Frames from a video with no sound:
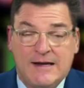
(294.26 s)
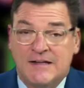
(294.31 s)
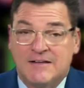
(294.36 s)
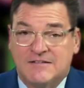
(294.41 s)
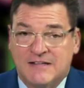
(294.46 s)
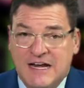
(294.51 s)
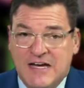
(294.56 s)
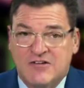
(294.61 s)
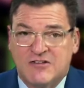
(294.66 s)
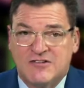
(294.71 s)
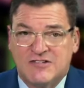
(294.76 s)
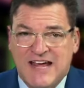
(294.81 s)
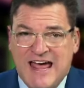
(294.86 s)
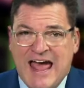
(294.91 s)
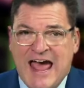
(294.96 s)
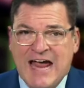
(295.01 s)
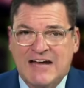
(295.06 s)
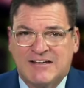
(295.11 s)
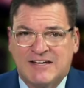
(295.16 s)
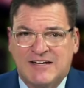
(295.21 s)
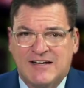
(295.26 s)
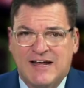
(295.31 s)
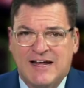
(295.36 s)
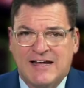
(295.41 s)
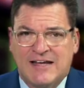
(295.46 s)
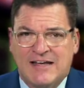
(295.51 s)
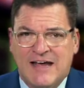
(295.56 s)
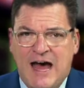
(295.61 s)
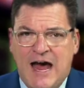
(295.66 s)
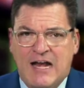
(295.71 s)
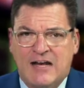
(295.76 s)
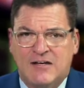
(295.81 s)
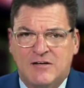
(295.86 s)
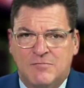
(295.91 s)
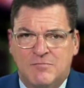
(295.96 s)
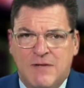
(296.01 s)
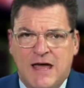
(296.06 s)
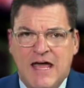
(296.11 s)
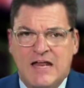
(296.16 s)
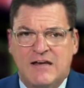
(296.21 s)
and its agents acting like God
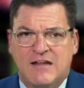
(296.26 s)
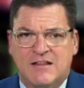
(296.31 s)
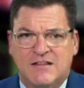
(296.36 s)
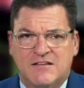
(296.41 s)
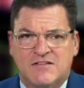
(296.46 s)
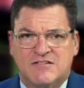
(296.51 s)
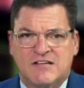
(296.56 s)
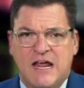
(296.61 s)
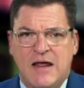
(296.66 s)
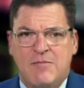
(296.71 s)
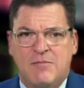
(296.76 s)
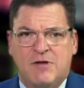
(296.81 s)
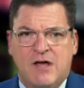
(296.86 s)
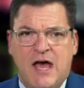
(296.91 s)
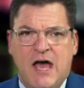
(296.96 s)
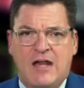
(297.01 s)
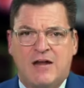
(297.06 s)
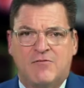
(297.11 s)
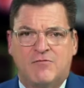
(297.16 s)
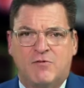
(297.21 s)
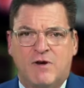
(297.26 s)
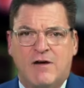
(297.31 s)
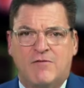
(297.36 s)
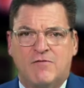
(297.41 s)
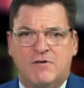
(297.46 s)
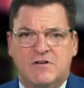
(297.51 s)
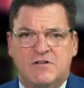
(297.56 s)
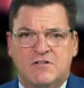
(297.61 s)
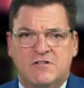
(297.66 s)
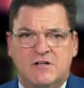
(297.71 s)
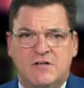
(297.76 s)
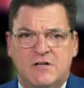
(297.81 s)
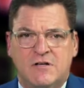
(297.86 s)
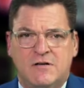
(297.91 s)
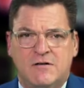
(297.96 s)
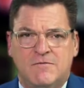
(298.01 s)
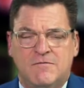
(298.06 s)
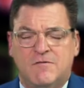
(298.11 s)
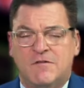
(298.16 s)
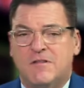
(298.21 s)
and demanding the same kind of reverence
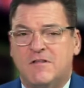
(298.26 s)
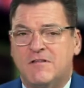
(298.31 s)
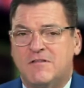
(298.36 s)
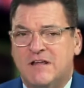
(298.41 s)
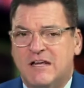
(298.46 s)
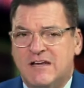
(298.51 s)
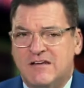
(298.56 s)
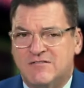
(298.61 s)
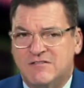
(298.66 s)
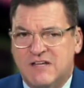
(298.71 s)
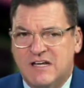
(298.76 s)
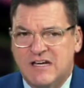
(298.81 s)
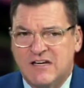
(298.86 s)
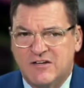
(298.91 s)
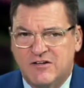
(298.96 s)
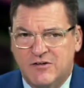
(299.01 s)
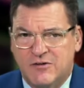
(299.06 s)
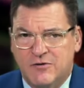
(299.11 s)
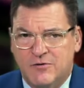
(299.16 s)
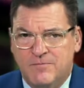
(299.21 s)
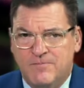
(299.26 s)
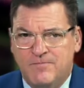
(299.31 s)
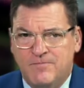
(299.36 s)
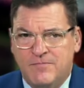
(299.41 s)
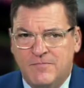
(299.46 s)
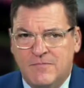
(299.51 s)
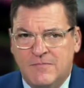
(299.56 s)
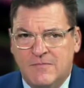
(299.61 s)
for the things they do.